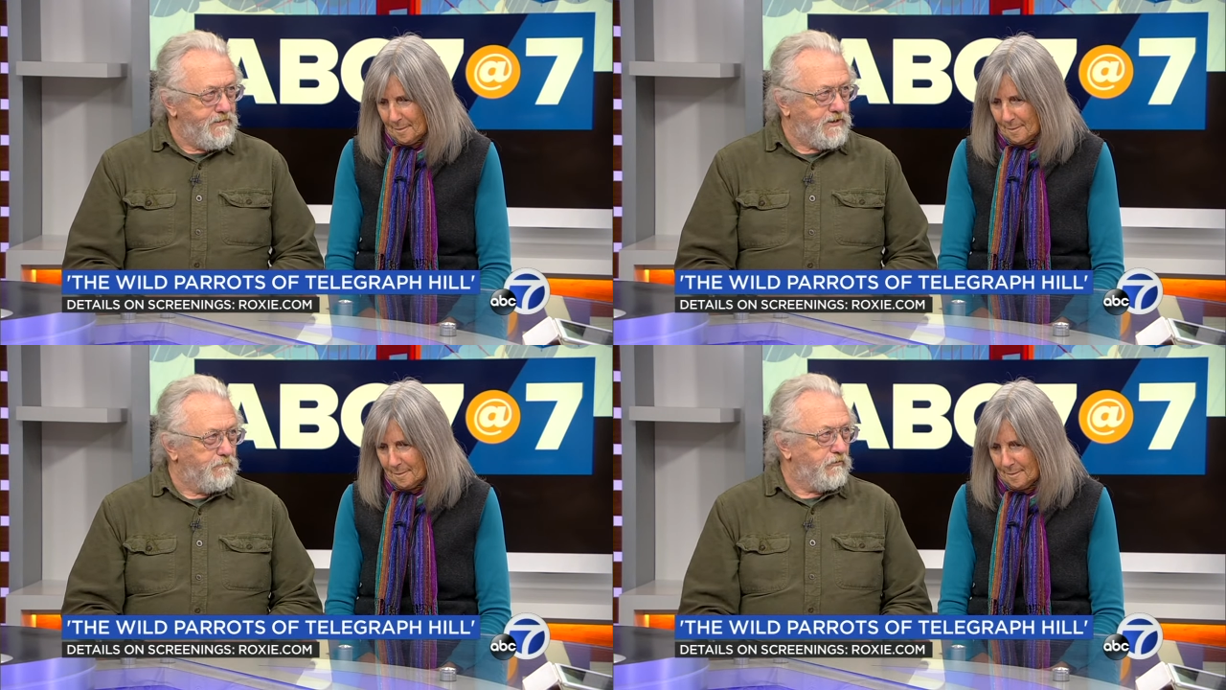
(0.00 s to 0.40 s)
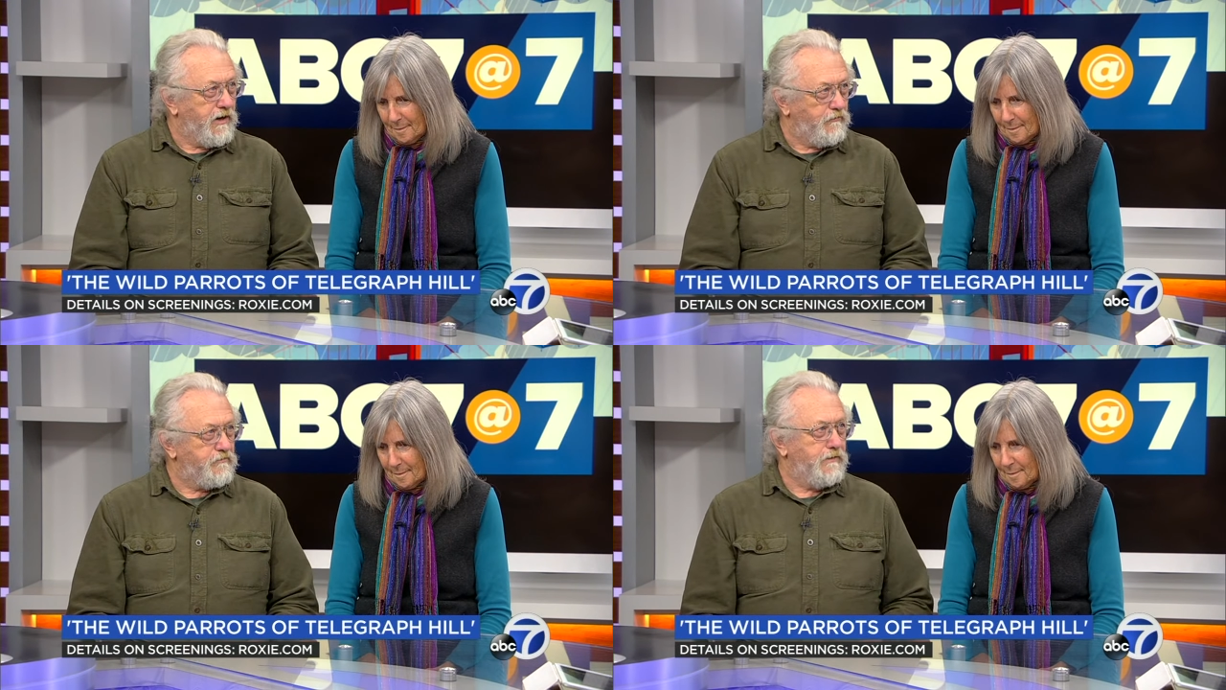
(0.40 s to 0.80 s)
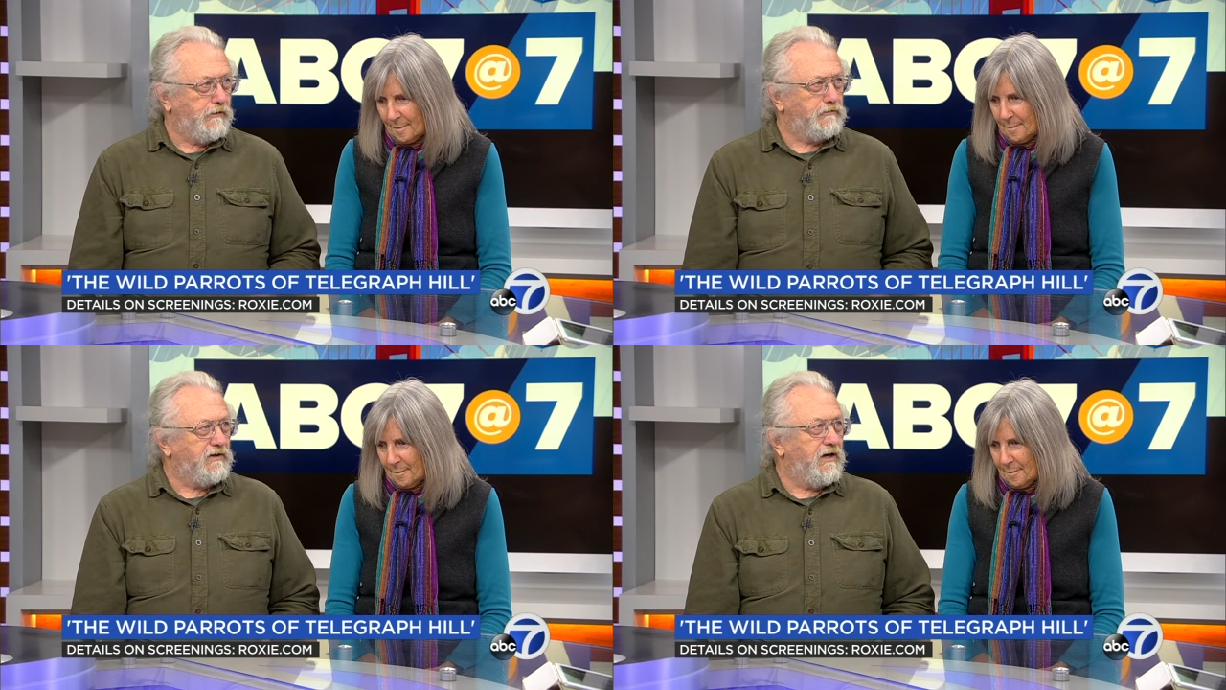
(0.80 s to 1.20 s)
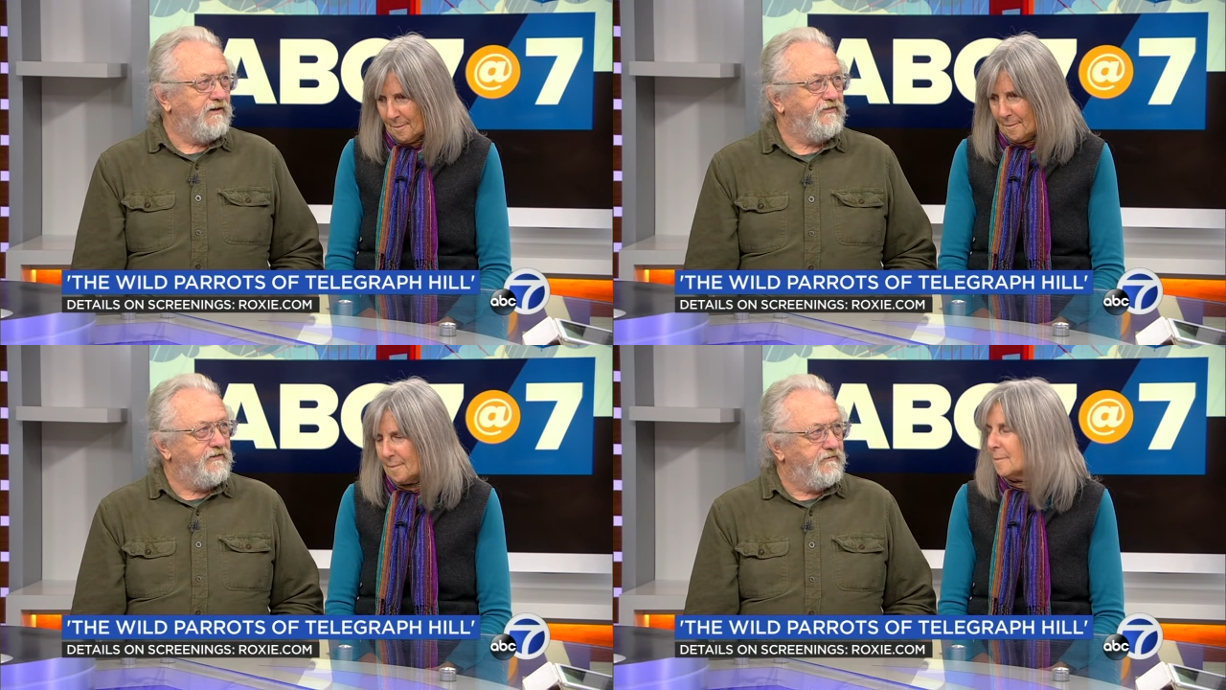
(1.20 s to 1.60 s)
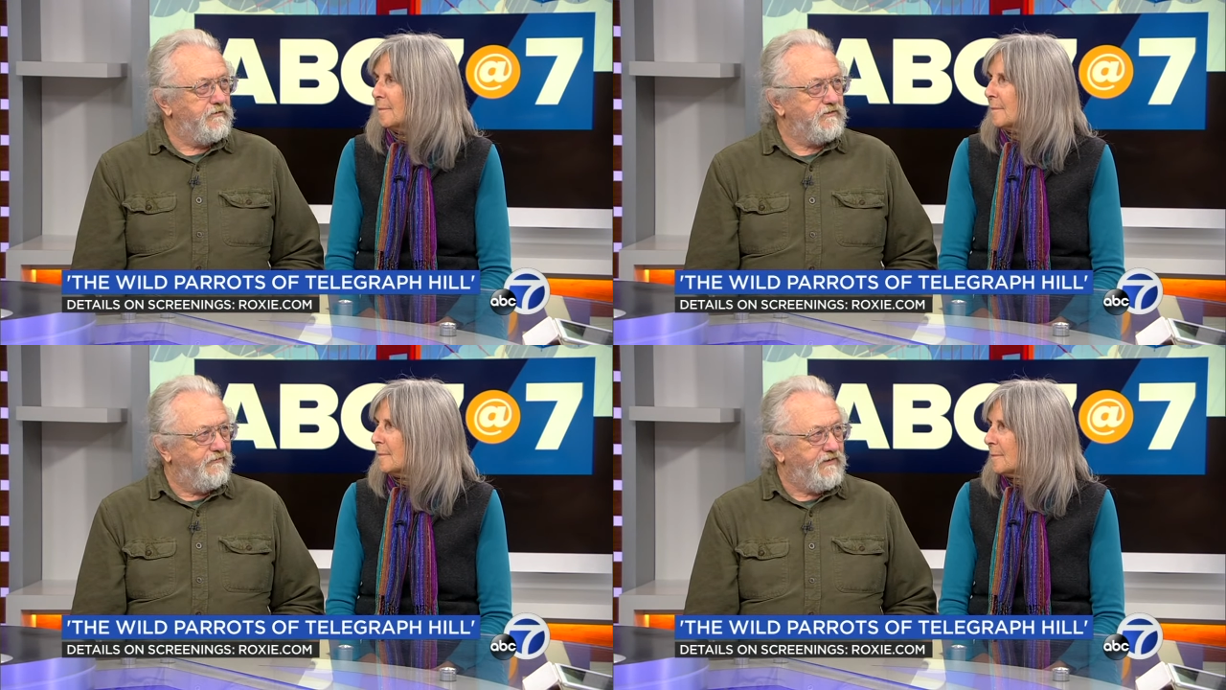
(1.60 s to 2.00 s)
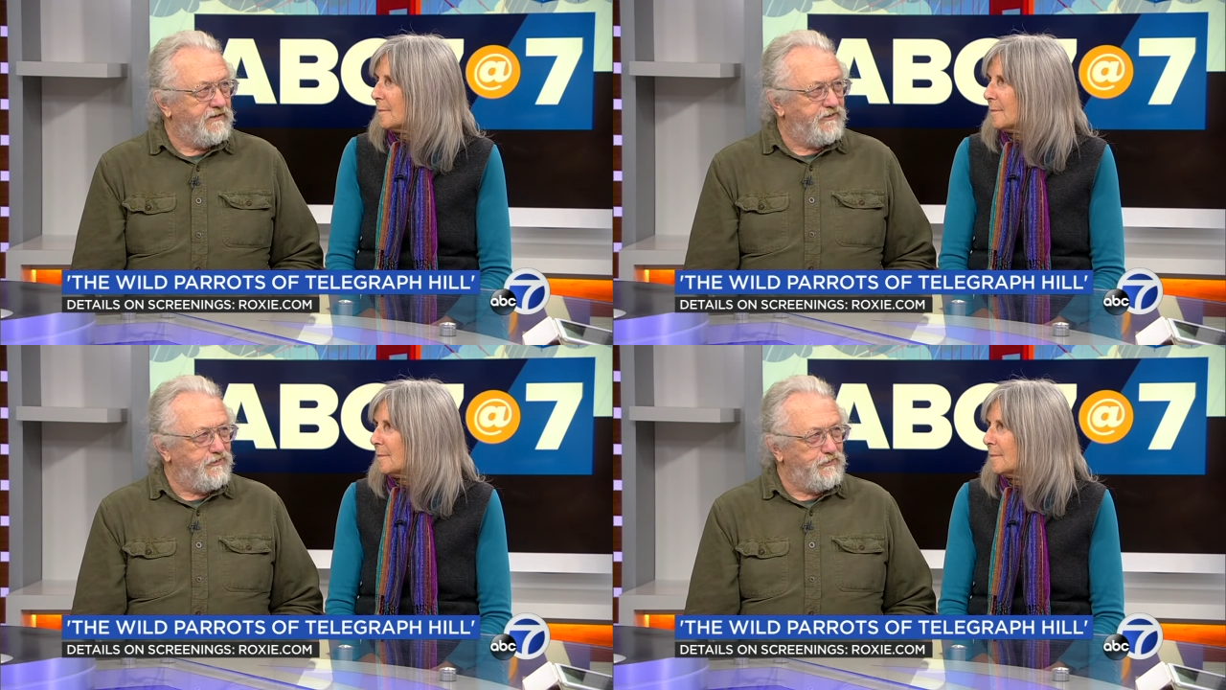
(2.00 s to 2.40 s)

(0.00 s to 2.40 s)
Speaker 1: to make a break with my old life and find a